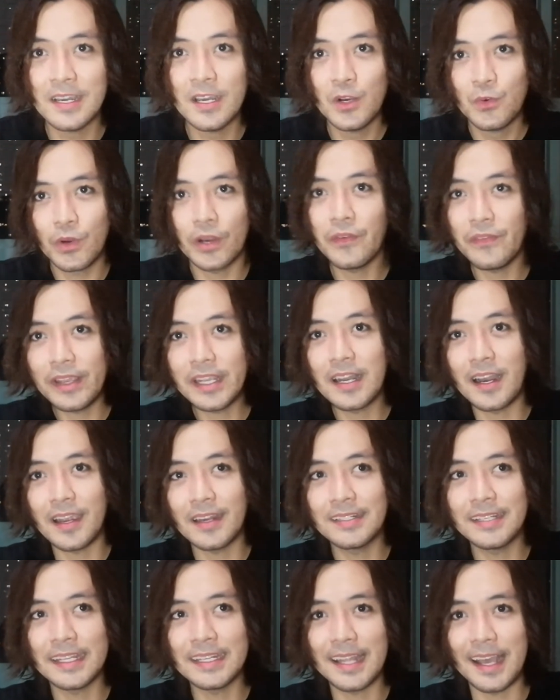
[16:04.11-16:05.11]
were
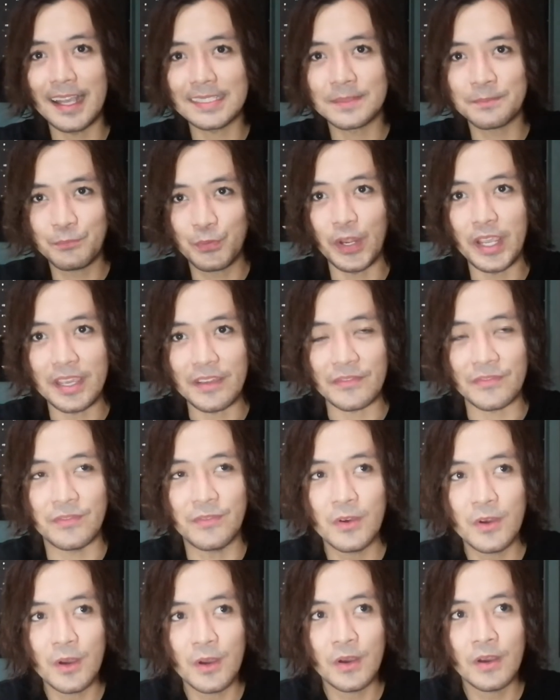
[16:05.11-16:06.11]
regarded as brave,
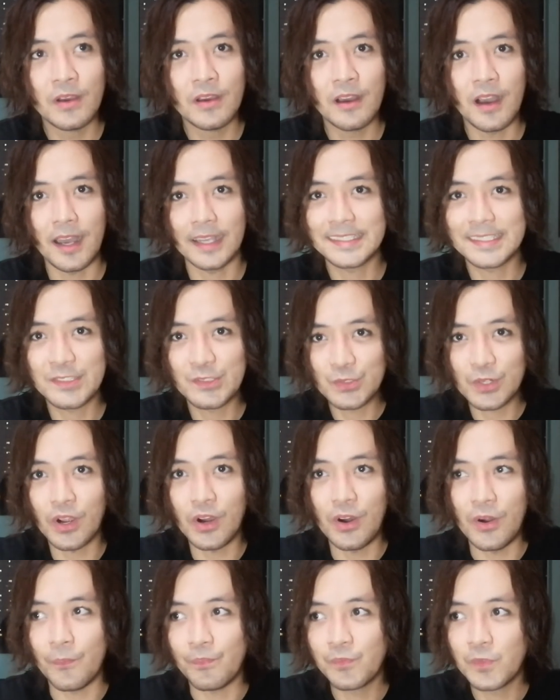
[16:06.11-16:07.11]
as
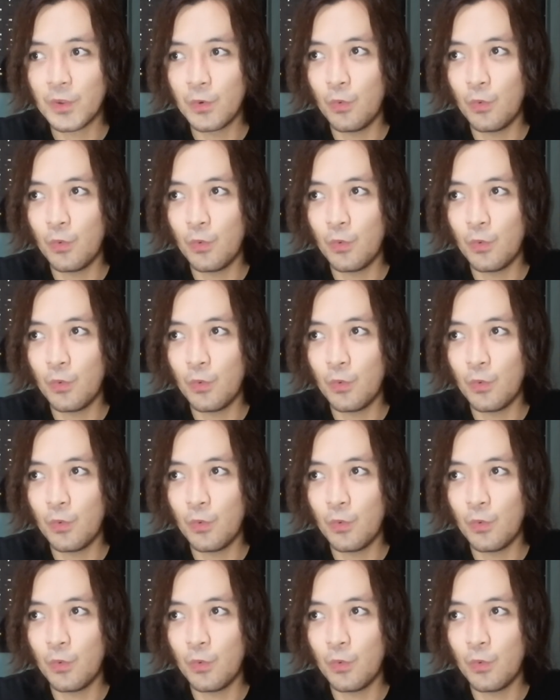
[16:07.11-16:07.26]
strong?